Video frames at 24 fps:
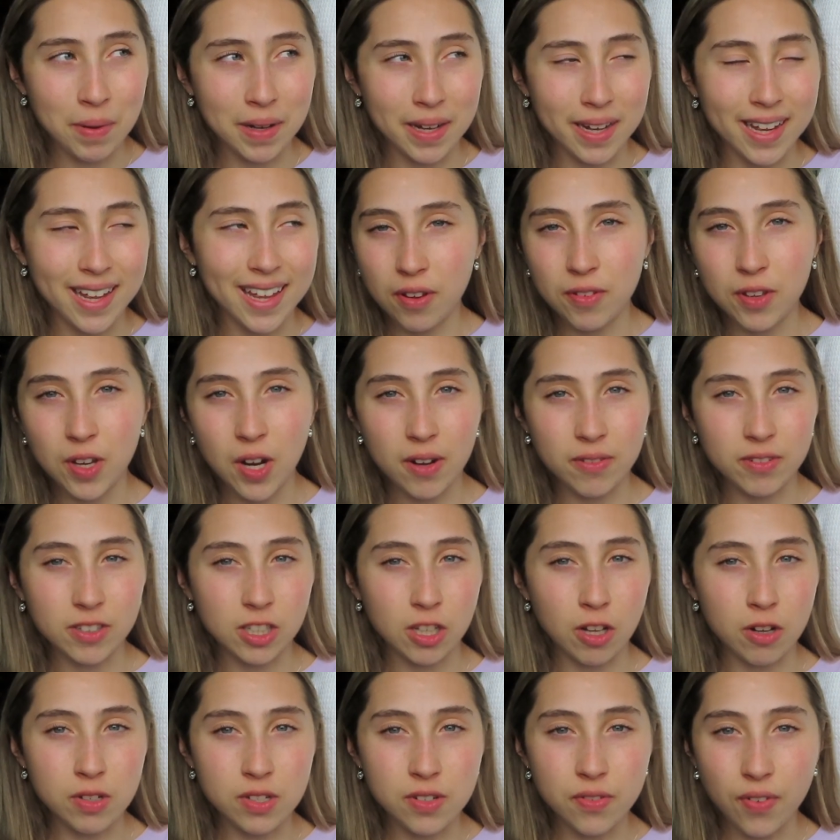But if you have a
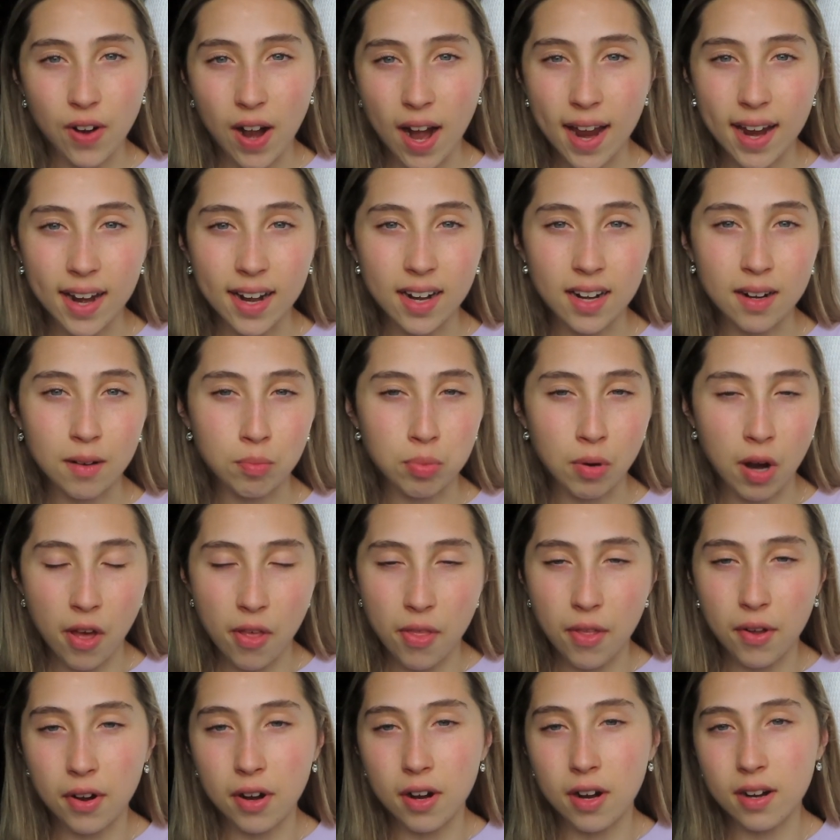close friend, a
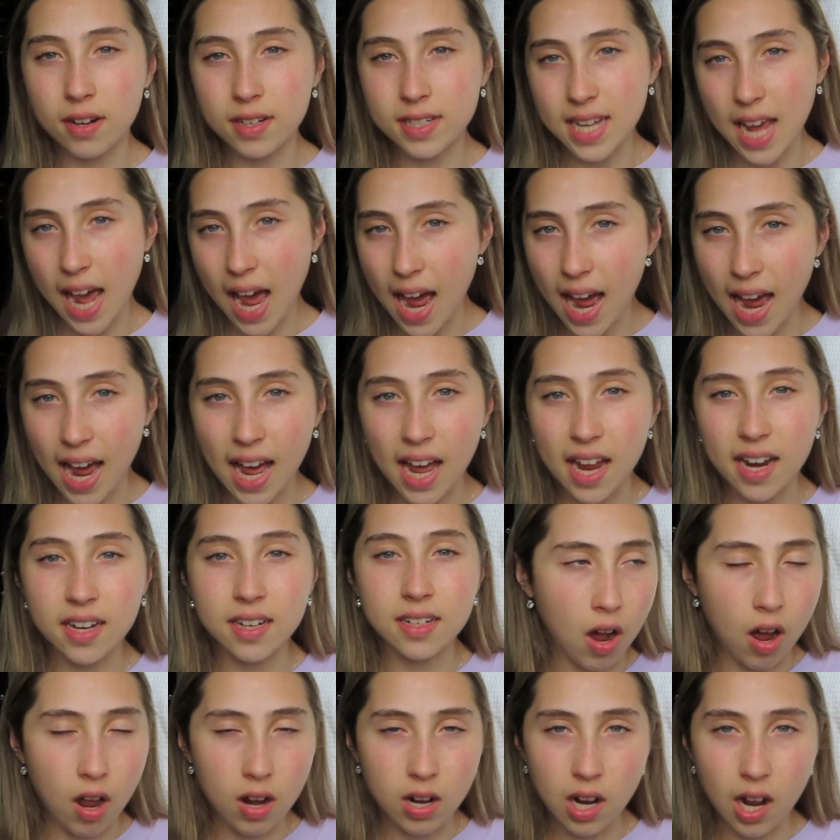brother, dad,
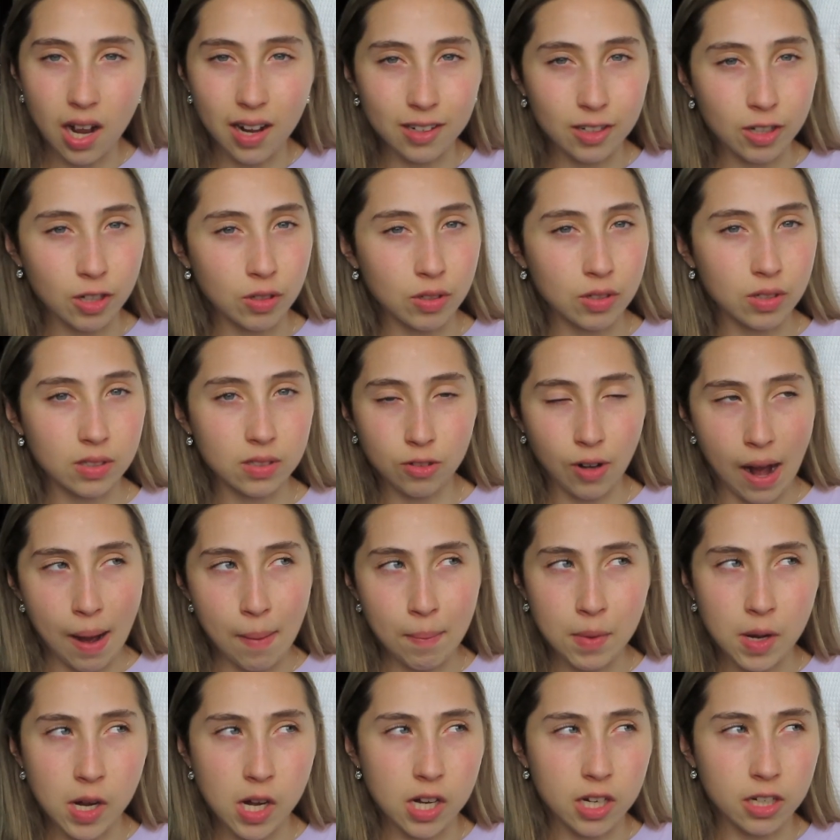aunt, uncle,
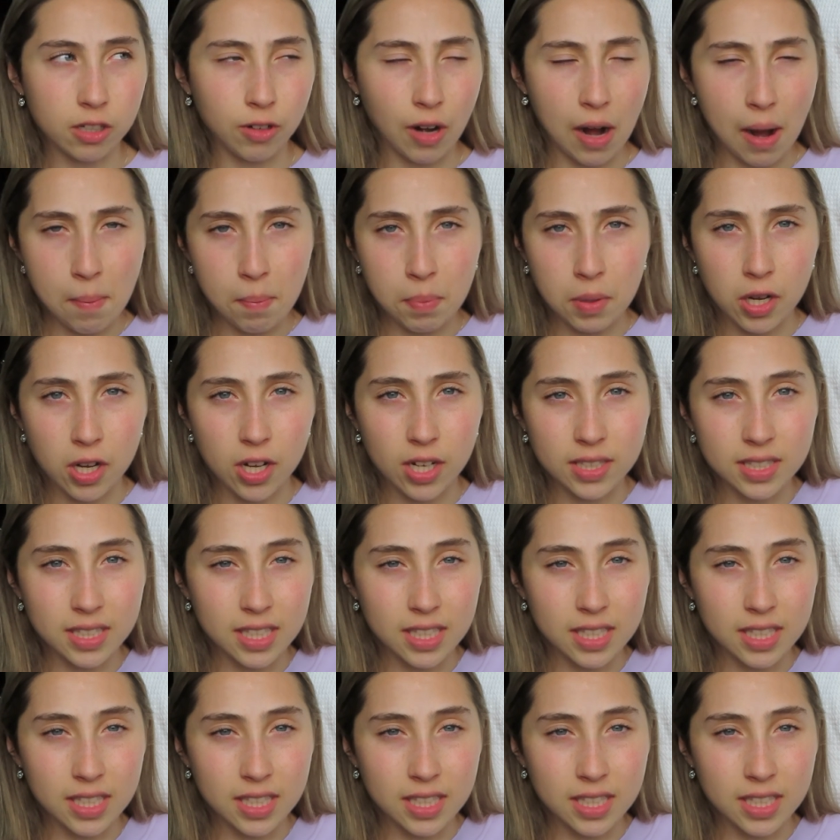grandma, grandpa,